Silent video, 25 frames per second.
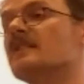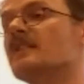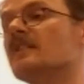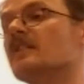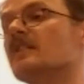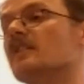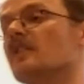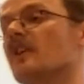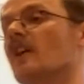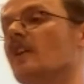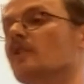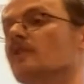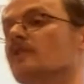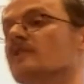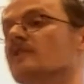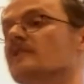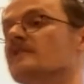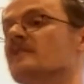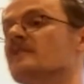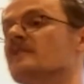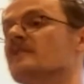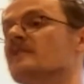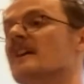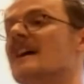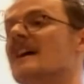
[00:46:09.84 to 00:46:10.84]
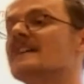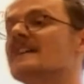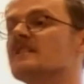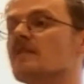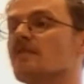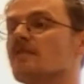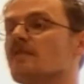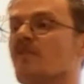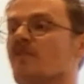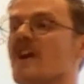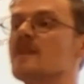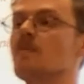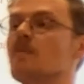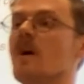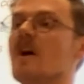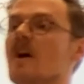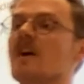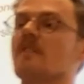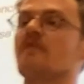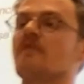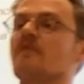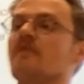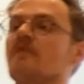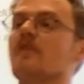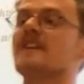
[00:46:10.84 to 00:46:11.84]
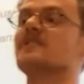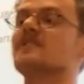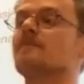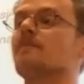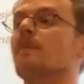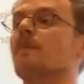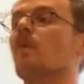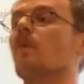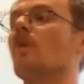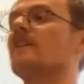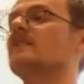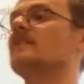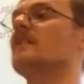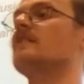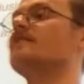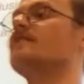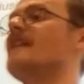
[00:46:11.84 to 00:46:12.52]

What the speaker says: Deegan and co-authors, is a framework for exploring